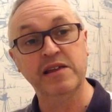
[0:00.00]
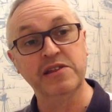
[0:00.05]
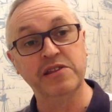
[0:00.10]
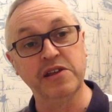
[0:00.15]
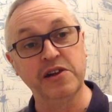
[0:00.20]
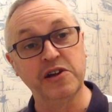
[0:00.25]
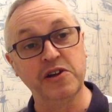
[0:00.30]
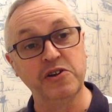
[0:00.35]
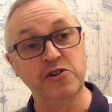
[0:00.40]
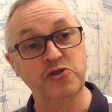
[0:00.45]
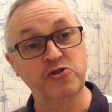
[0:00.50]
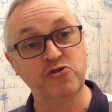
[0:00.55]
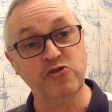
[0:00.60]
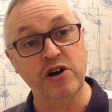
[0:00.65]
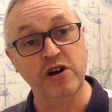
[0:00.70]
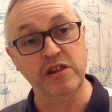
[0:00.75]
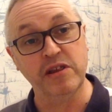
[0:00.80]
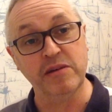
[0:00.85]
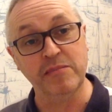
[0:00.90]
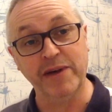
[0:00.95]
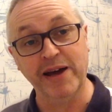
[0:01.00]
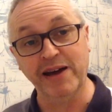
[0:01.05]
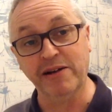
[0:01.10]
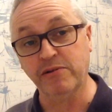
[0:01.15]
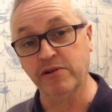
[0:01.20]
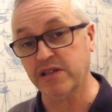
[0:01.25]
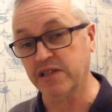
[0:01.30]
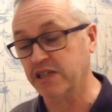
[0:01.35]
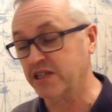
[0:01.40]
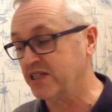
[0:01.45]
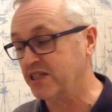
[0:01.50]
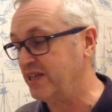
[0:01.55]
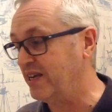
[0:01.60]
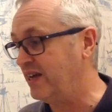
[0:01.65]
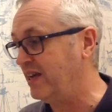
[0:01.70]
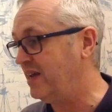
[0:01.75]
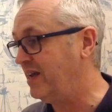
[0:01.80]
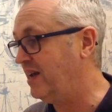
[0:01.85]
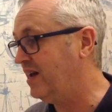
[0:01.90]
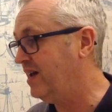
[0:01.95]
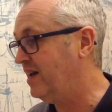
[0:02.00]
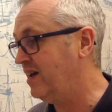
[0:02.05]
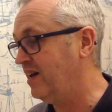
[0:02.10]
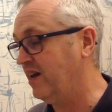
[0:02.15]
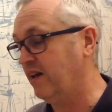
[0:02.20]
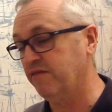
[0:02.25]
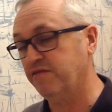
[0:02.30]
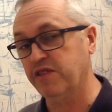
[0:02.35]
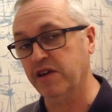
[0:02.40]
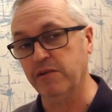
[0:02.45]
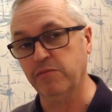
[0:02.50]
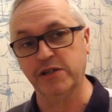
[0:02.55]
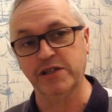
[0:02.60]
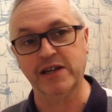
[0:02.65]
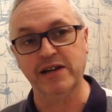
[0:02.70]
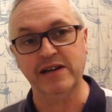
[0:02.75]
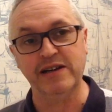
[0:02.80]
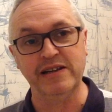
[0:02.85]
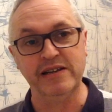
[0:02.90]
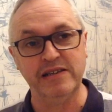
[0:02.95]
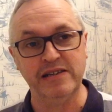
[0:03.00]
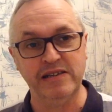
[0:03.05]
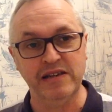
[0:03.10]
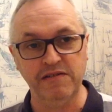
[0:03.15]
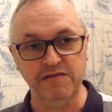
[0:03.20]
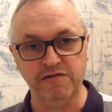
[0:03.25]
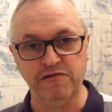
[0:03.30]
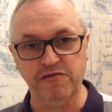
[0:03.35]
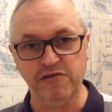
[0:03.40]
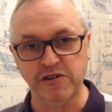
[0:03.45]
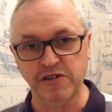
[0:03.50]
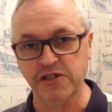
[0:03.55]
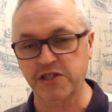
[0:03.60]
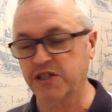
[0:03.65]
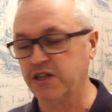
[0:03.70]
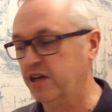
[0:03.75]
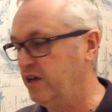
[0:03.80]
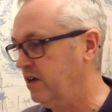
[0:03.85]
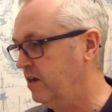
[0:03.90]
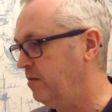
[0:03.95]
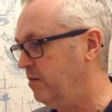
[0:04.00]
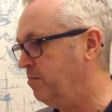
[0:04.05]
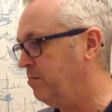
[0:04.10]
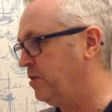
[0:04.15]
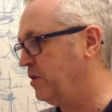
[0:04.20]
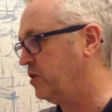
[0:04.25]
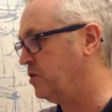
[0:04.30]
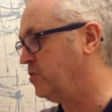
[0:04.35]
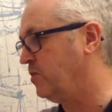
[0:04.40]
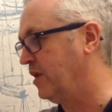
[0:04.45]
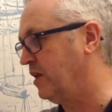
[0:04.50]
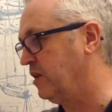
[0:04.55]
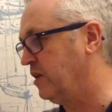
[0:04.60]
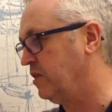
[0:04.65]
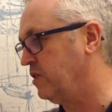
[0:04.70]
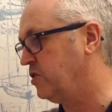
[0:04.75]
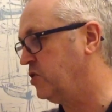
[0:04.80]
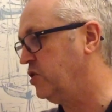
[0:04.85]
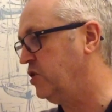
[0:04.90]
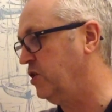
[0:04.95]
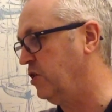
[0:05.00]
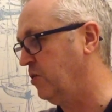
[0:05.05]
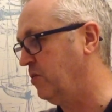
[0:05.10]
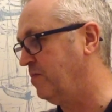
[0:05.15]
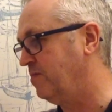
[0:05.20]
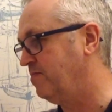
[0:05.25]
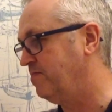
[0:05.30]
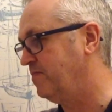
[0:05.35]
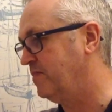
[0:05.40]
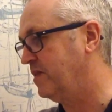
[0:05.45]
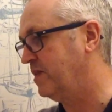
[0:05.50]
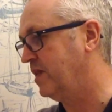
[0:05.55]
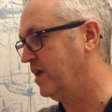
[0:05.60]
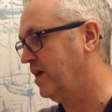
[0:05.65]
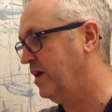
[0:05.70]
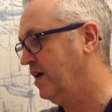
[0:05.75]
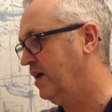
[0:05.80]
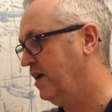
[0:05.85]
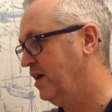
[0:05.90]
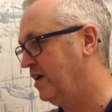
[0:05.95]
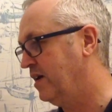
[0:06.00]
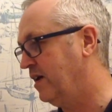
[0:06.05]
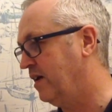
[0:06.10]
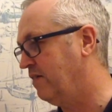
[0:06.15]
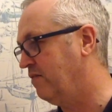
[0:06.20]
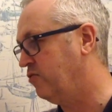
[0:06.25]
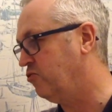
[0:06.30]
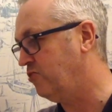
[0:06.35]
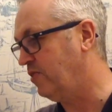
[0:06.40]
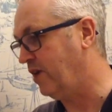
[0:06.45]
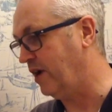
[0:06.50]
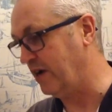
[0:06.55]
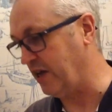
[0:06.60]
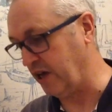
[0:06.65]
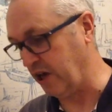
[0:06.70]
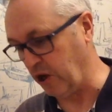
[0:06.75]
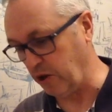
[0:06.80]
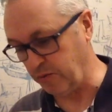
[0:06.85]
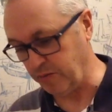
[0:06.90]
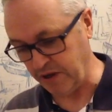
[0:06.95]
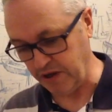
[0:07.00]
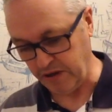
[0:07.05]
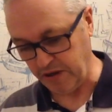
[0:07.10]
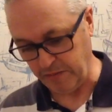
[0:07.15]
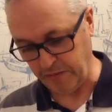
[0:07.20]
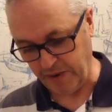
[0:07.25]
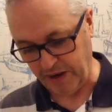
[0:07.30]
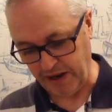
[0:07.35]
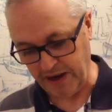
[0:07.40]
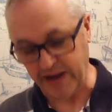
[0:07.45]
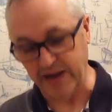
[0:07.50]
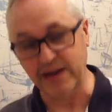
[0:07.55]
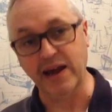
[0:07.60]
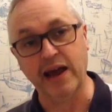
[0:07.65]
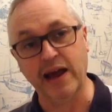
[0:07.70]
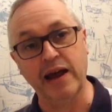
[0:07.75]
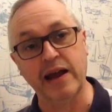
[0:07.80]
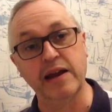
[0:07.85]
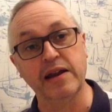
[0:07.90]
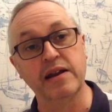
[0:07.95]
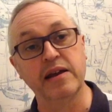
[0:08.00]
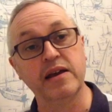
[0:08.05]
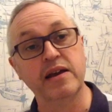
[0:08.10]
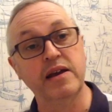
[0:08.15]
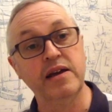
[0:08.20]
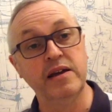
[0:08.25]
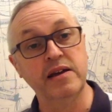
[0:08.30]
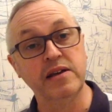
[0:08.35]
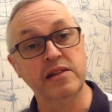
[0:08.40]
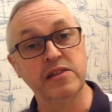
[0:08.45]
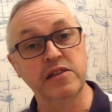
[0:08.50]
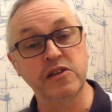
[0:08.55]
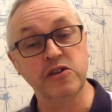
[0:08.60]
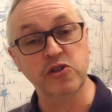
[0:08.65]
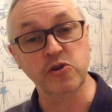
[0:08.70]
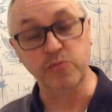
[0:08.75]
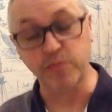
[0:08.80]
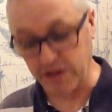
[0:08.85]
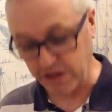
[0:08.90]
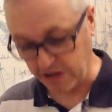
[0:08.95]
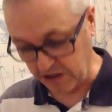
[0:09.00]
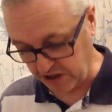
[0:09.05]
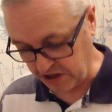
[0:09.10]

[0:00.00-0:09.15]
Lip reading: that I'd try them out and see if there was any difference between the two. Now I've already opened the blade, and this will be the